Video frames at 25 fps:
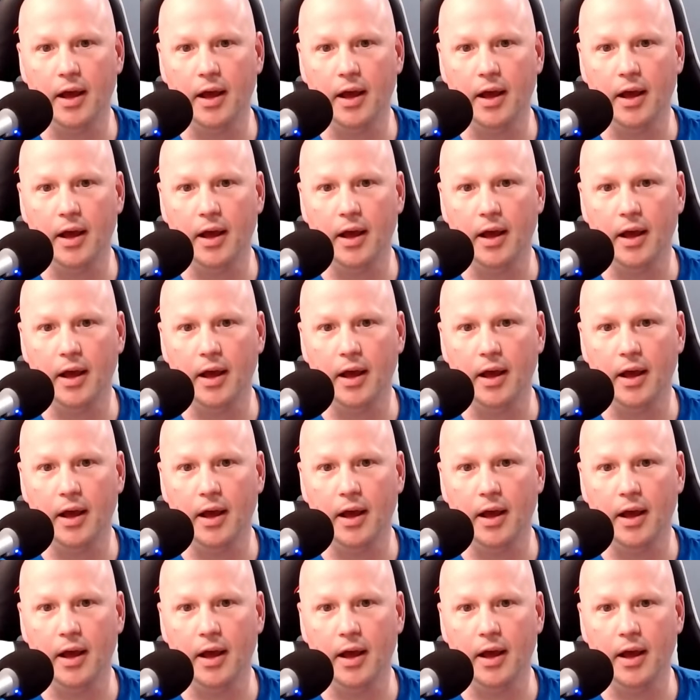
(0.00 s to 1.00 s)
school's
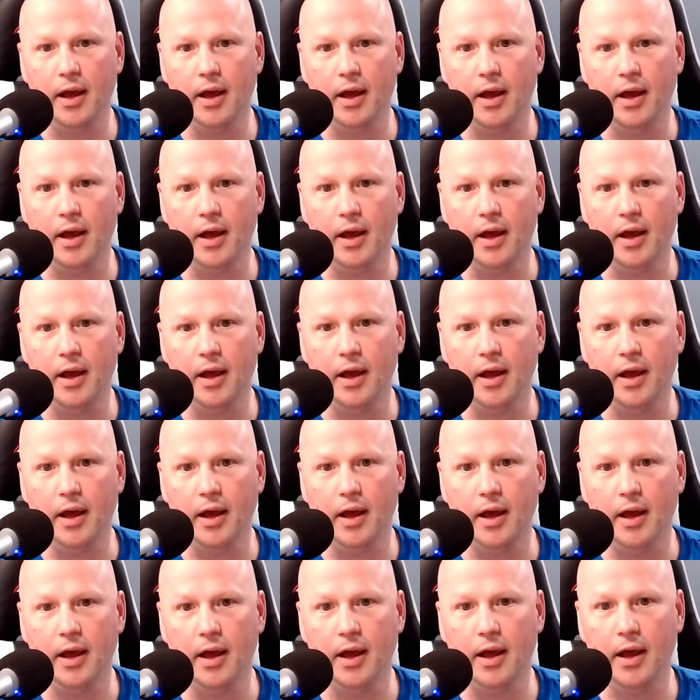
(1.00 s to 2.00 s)
the
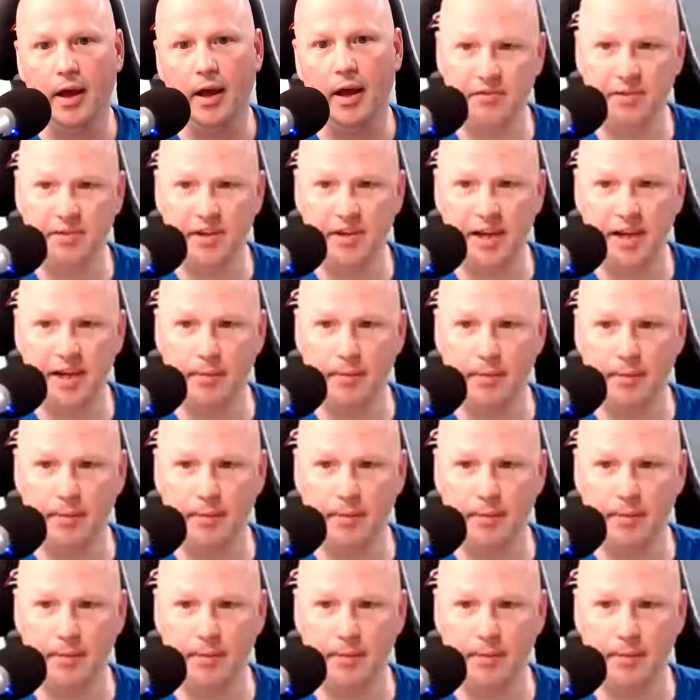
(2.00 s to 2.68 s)
champ